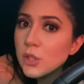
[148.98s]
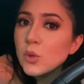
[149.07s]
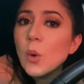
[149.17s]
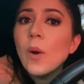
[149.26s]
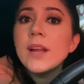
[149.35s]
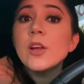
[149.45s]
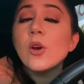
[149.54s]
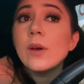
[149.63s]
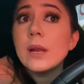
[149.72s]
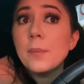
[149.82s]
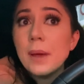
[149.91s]
So I wanted to go
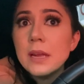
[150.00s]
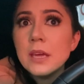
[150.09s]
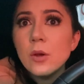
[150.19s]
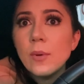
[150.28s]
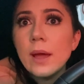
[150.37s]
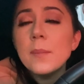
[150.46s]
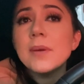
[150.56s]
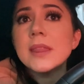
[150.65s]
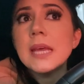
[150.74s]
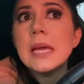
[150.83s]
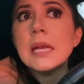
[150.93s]
get a pedicure, right?
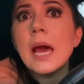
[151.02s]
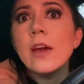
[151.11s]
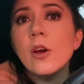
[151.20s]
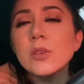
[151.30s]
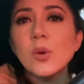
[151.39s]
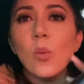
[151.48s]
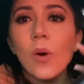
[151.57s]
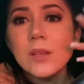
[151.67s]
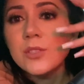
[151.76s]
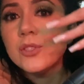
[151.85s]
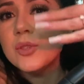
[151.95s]
But then I also
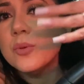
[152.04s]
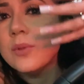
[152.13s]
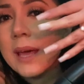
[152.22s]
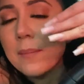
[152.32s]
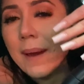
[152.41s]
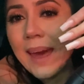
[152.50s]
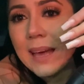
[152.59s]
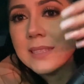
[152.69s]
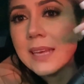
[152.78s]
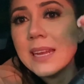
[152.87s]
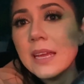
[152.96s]
want to do like my
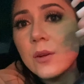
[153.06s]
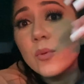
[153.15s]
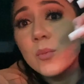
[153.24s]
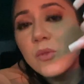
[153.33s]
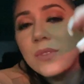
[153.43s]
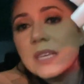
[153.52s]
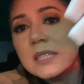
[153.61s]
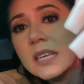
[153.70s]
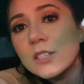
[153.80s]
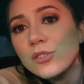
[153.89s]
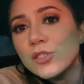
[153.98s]
hands. I need to remove these.
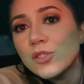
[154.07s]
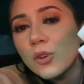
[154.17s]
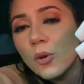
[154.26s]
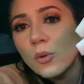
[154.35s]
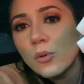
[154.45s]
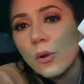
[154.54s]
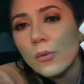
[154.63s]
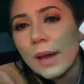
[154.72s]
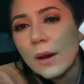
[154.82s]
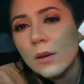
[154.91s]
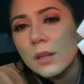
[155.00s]
These are so grown
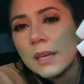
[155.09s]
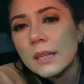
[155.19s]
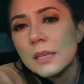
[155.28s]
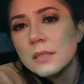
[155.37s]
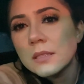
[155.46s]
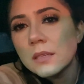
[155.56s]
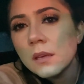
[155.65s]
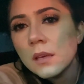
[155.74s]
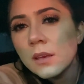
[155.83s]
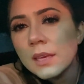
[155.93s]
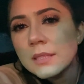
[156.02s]
out. Look at this.
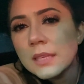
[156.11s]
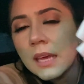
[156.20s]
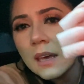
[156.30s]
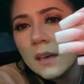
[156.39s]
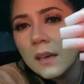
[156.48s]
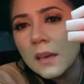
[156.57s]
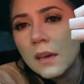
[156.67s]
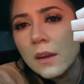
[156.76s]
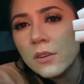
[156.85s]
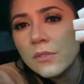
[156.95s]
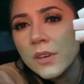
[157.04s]
Can you guys see? I
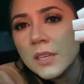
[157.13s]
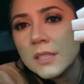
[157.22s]
don't know if you could